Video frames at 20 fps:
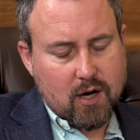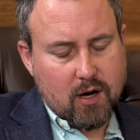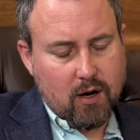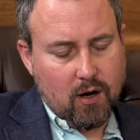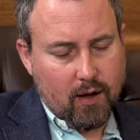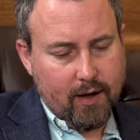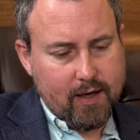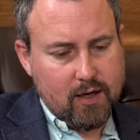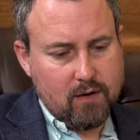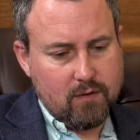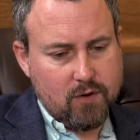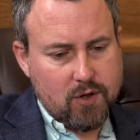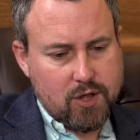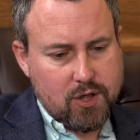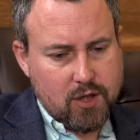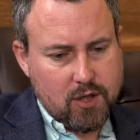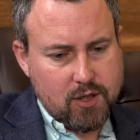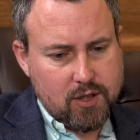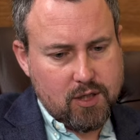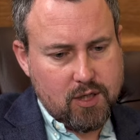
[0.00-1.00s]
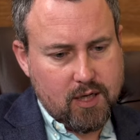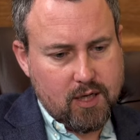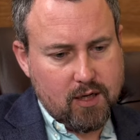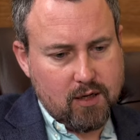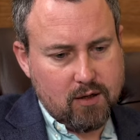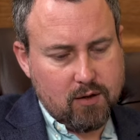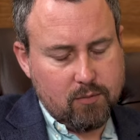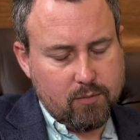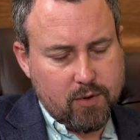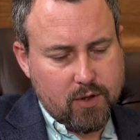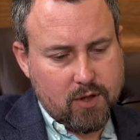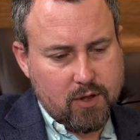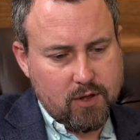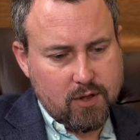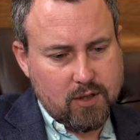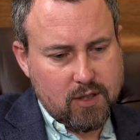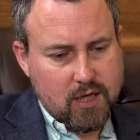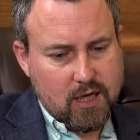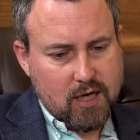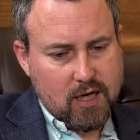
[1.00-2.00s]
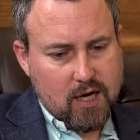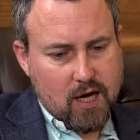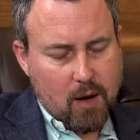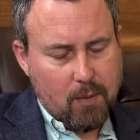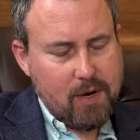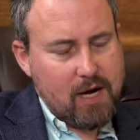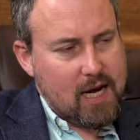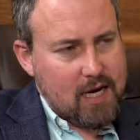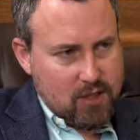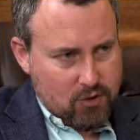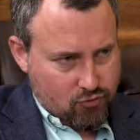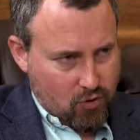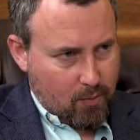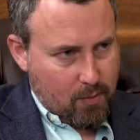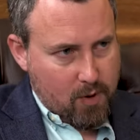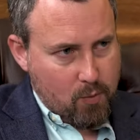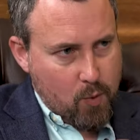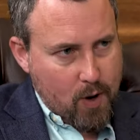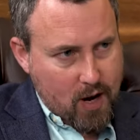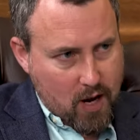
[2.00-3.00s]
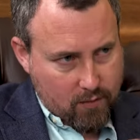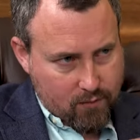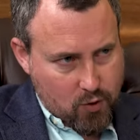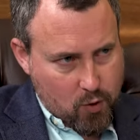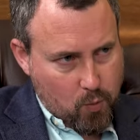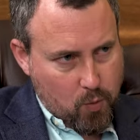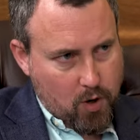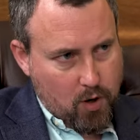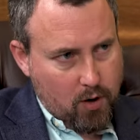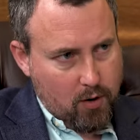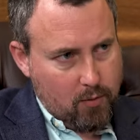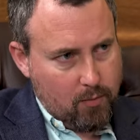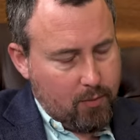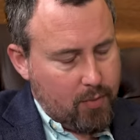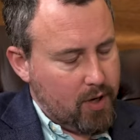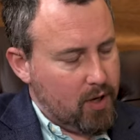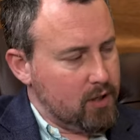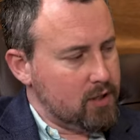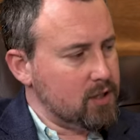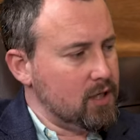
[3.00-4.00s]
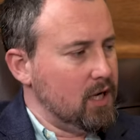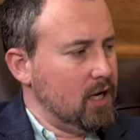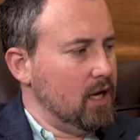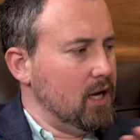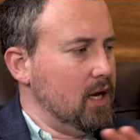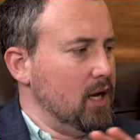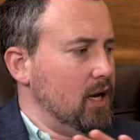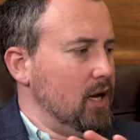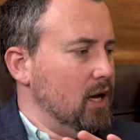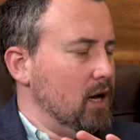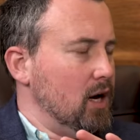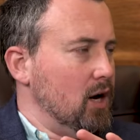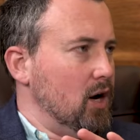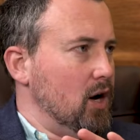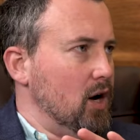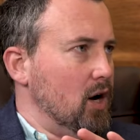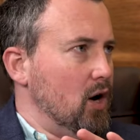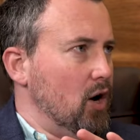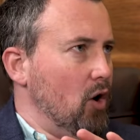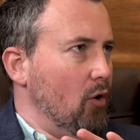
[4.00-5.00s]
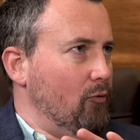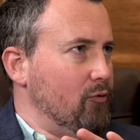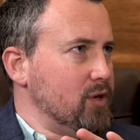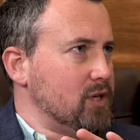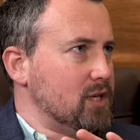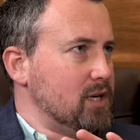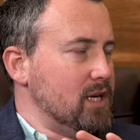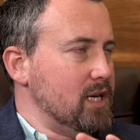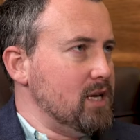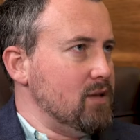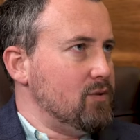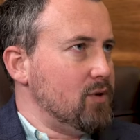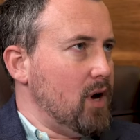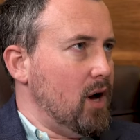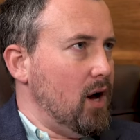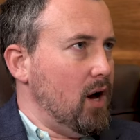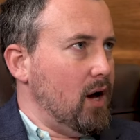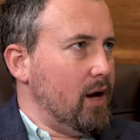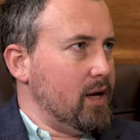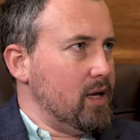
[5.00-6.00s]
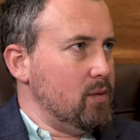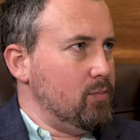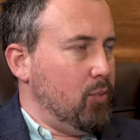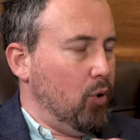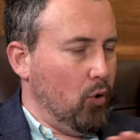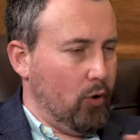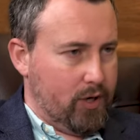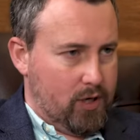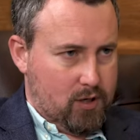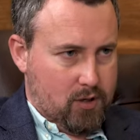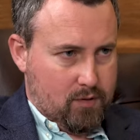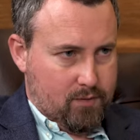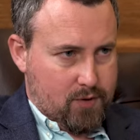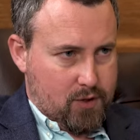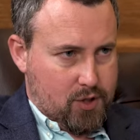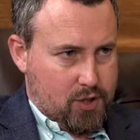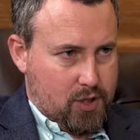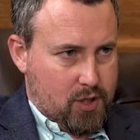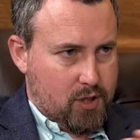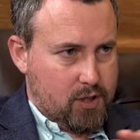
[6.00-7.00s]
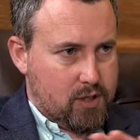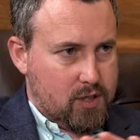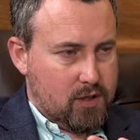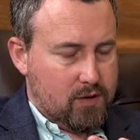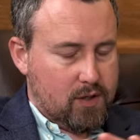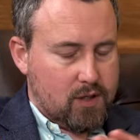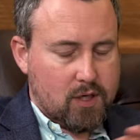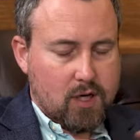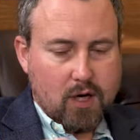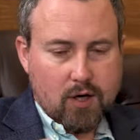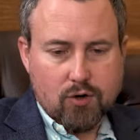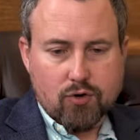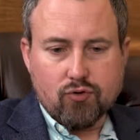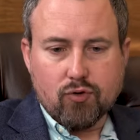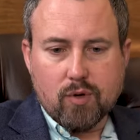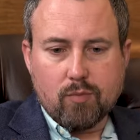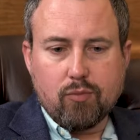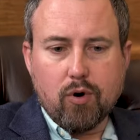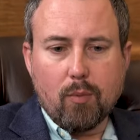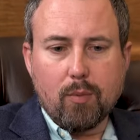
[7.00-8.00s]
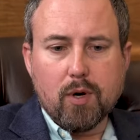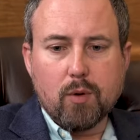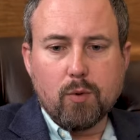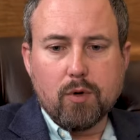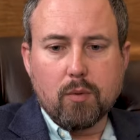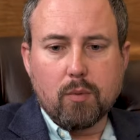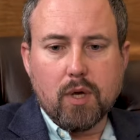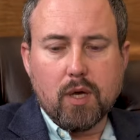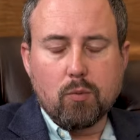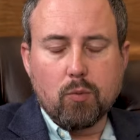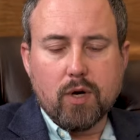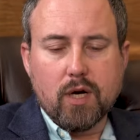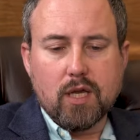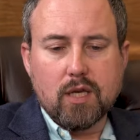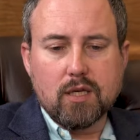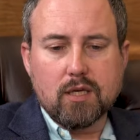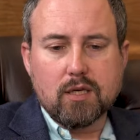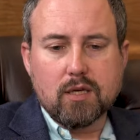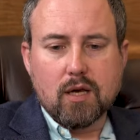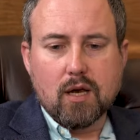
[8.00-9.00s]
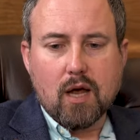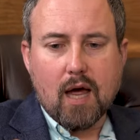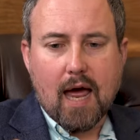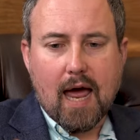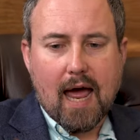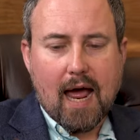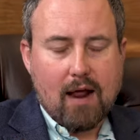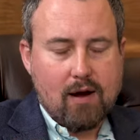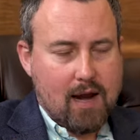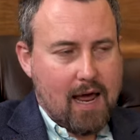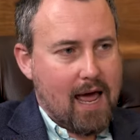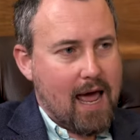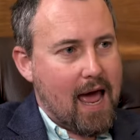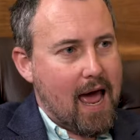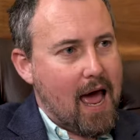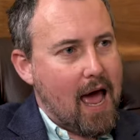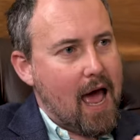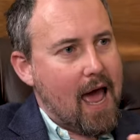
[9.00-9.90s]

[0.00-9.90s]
the decline of the church in England because I mean interrupt me wherever you want, but obviously the high point of the church in this country probably would have been when it's at